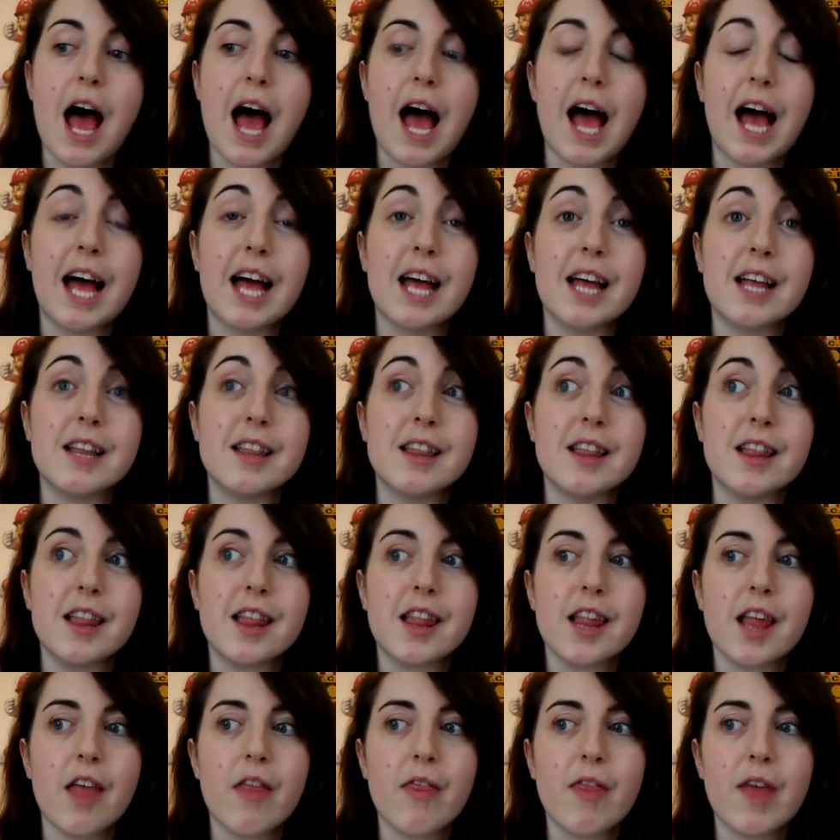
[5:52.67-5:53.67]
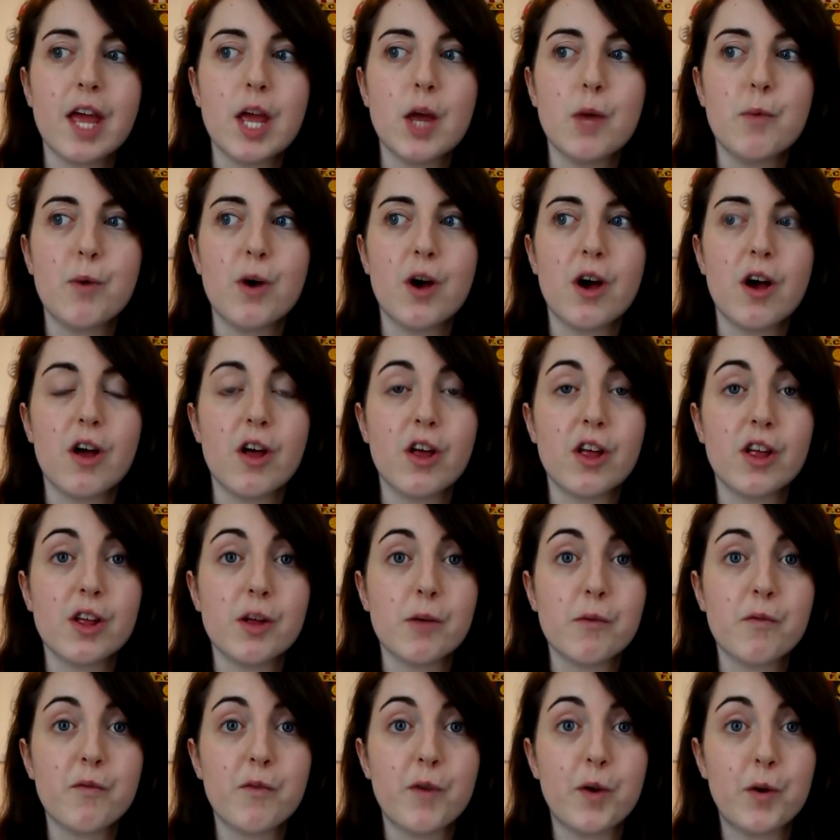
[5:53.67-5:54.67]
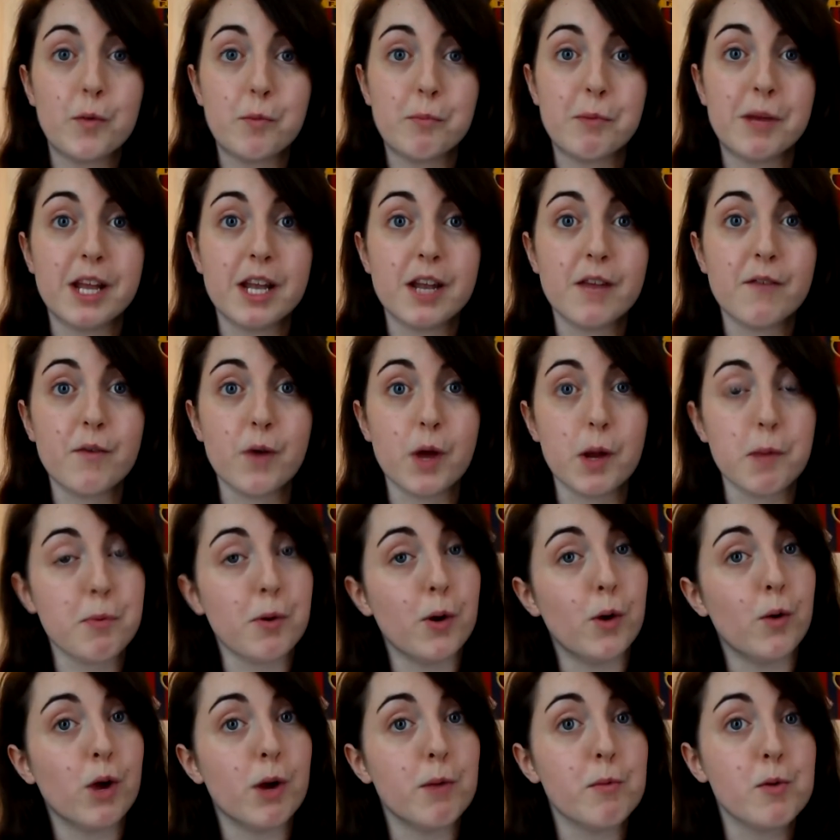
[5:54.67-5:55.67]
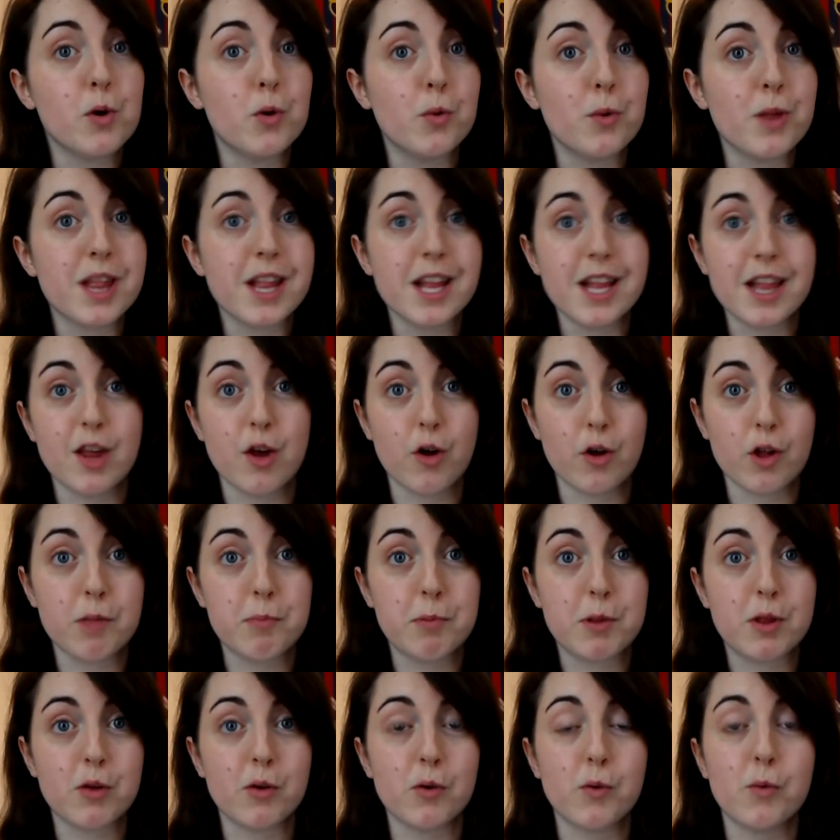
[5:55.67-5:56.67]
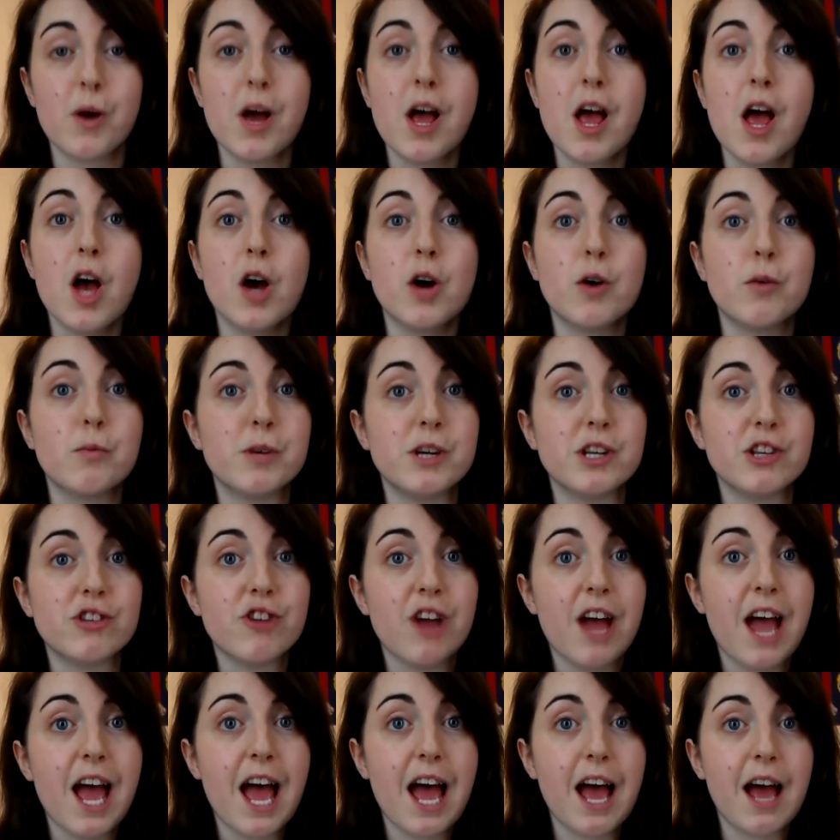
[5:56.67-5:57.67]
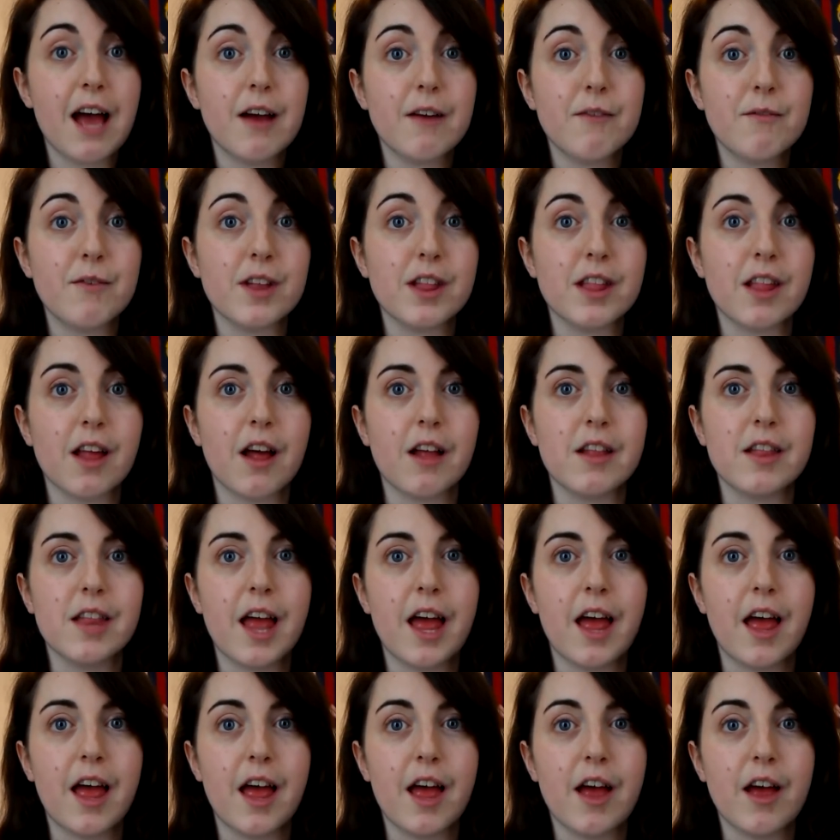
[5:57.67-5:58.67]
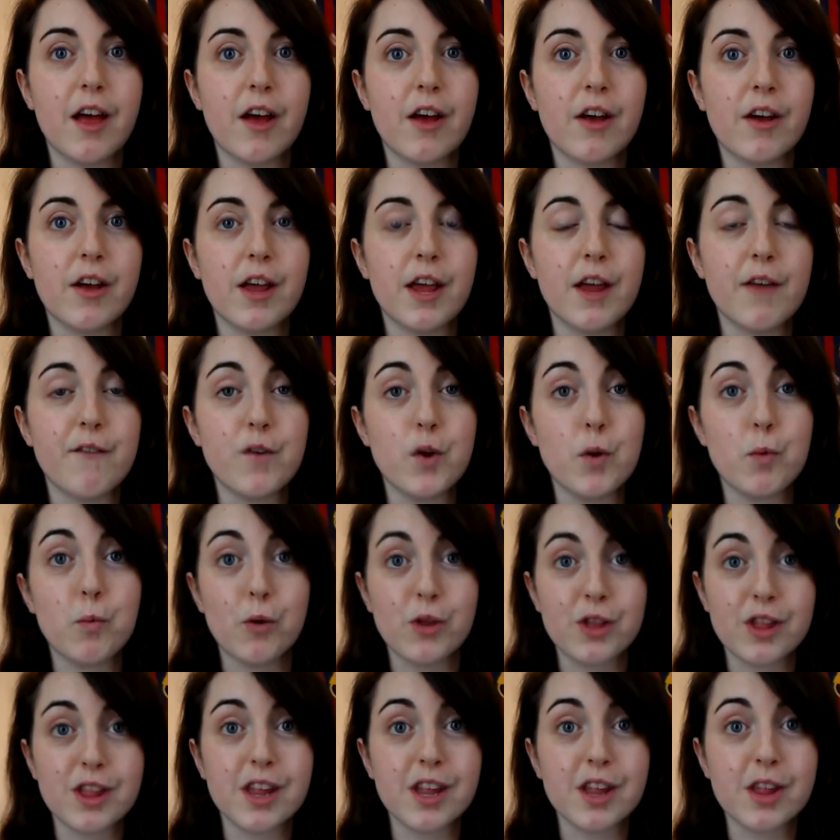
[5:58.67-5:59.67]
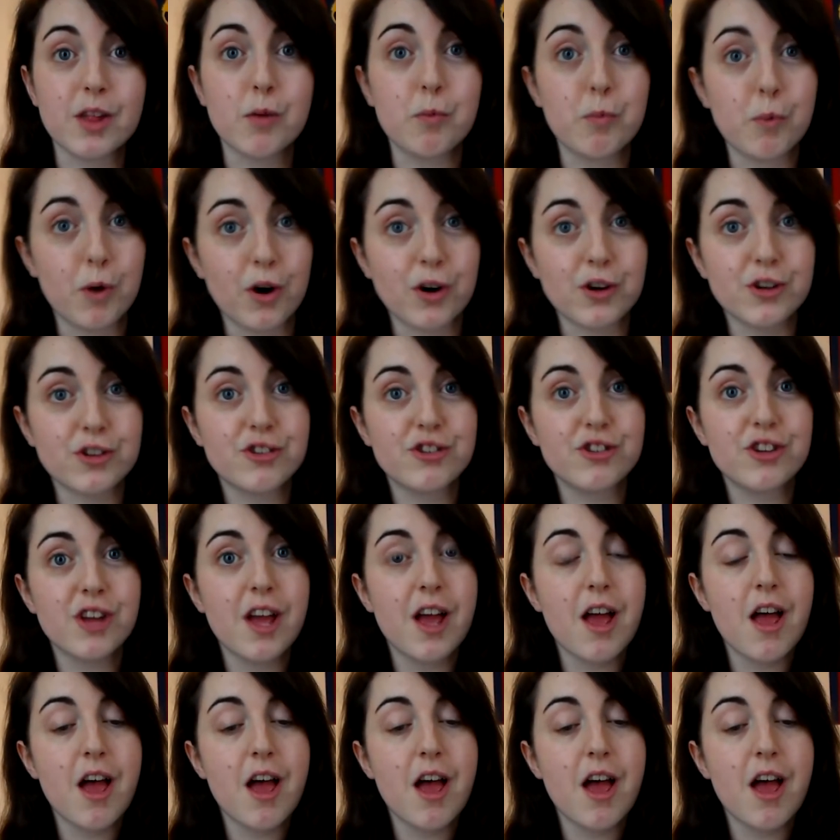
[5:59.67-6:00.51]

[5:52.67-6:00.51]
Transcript: and they were filming for a programme called City Hospital, which I have done. If you wanted to watch,